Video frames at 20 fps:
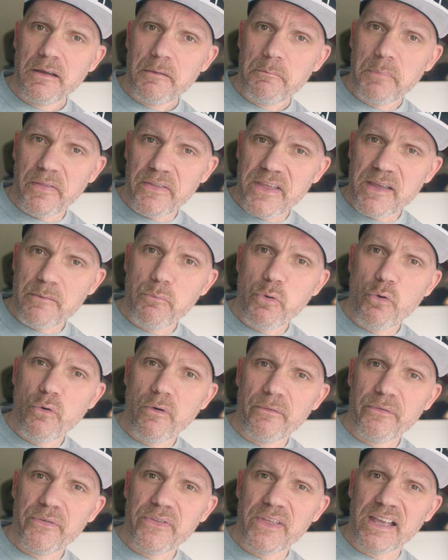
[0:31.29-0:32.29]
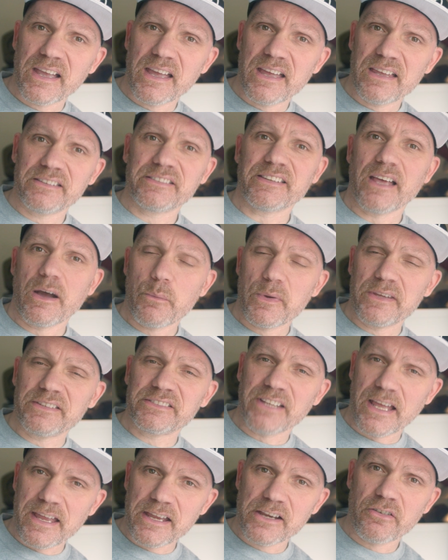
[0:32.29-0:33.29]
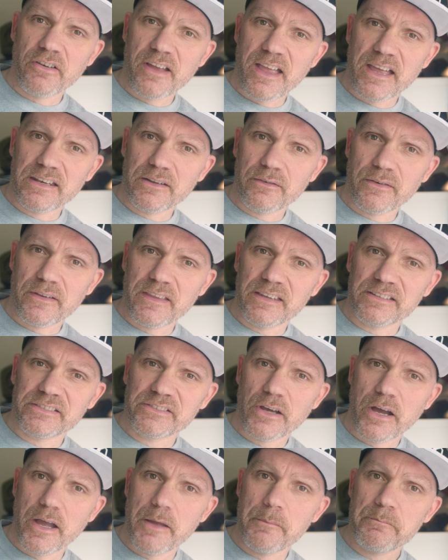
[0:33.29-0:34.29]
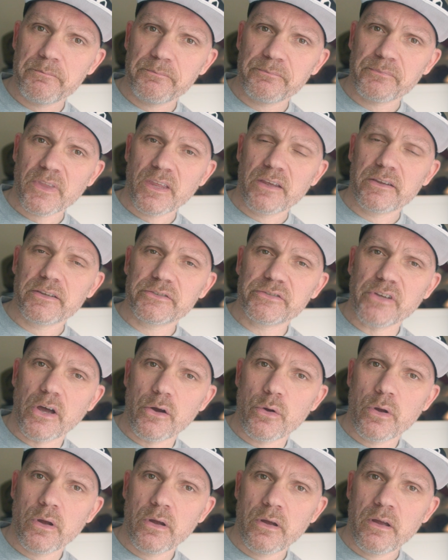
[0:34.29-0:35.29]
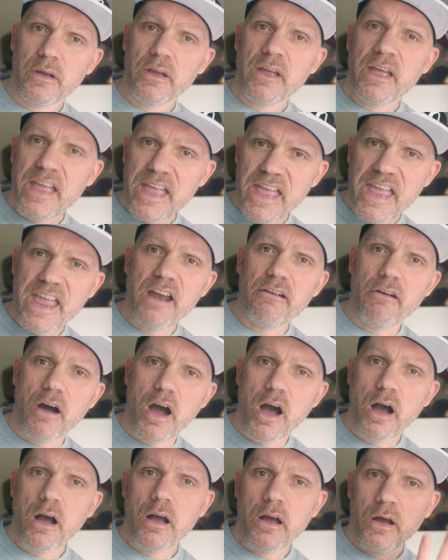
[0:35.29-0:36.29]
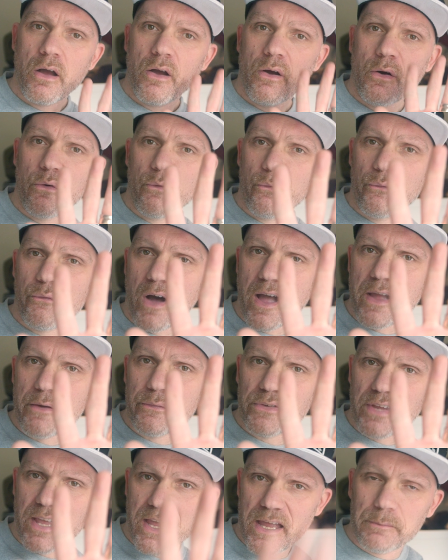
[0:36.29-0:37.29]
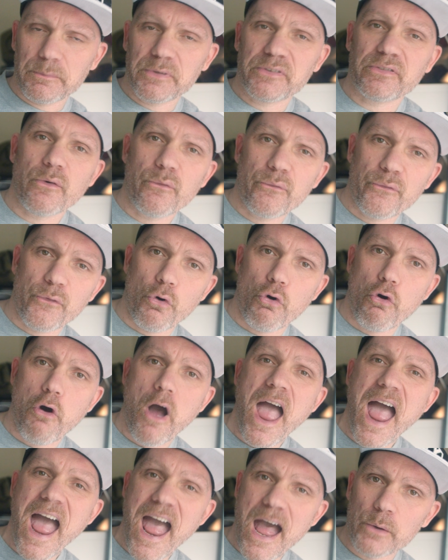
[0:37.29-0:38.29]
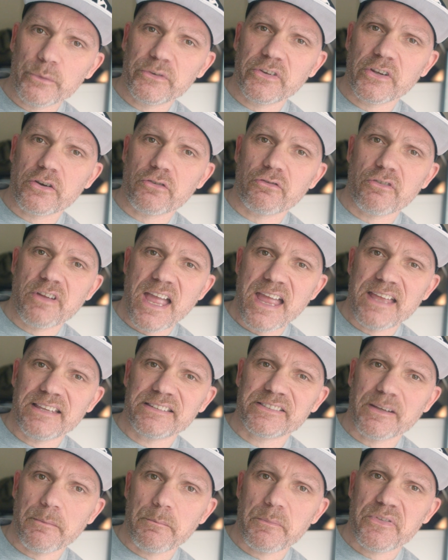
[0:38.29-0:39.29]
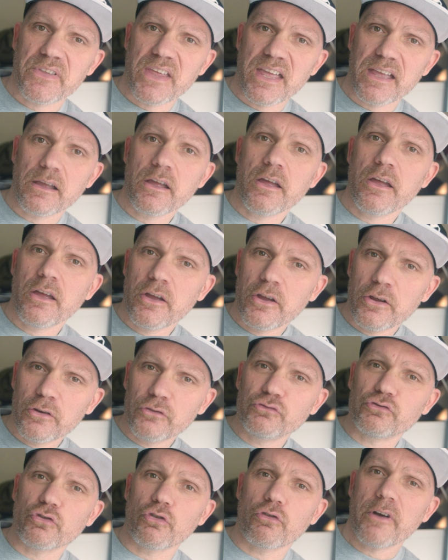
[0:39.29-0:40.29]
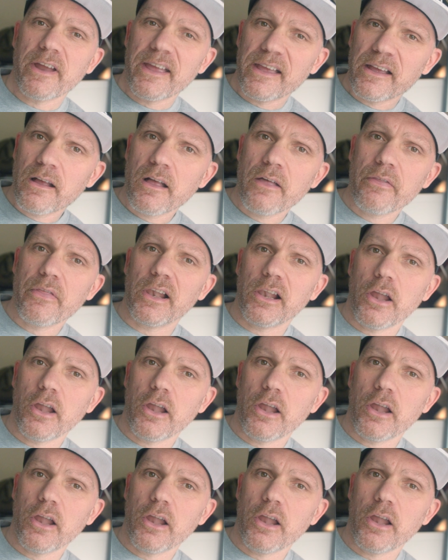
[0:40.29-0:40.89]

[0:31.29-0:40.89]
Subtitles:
But the important thing is that we stay creative at this time. So here are 5 tips for how to create something during the